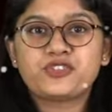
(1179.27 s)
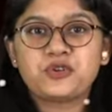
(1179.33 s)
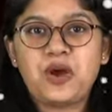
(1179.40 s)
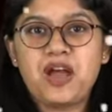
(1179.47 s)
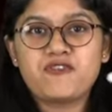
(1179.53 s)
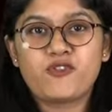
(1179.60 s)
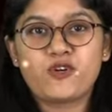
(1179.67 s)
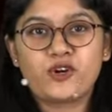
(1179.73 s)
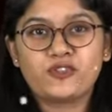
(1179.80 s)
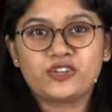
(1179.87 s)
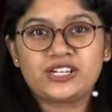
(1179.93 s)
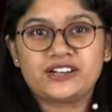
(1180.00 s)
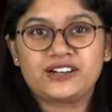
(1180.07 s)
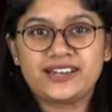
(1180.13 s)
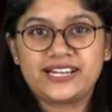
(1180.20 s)
of you have voted for
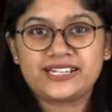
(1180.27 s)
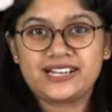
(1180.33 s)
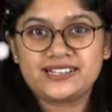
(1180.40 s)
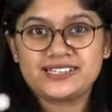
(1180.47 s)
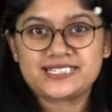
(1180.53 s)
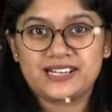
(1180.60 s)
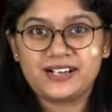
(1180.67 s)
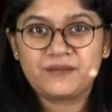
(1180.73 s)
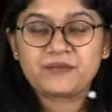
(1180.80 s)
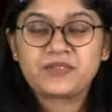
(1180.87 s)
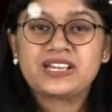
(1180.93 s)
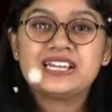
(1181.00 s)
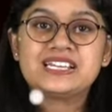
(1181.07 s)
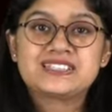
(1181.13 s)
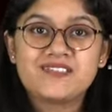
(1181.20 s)
the correct answer.
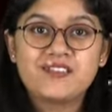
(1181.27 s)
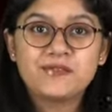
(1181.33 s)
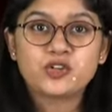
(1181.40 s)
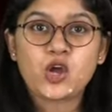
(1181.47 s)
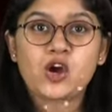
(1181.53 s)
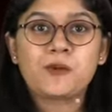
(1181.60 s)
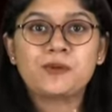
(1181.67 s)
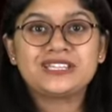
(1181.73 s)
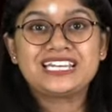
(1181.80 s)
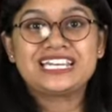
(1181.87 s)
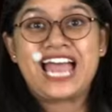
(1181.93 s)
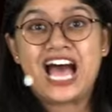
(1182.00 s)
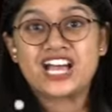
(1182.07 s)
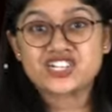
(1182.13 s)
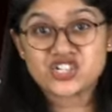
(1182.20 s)
See, when we talk about the
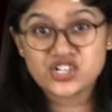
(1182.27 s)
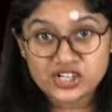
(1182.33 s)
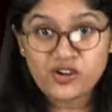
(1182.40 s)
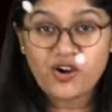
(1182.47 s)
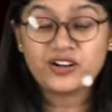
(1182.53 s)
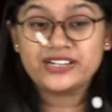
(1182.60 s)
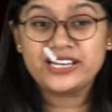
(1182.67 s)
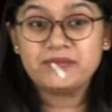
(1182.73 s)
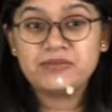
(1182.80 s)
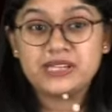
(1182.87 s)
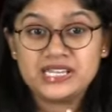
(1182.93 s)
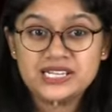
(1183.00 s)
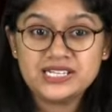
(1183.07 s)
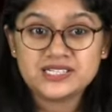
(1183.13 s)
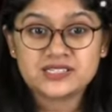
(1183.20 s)
national holiday
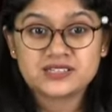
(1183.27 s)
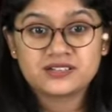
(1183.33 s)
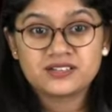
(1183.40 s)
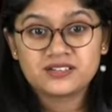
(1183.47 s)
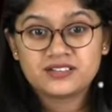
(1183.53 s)
means,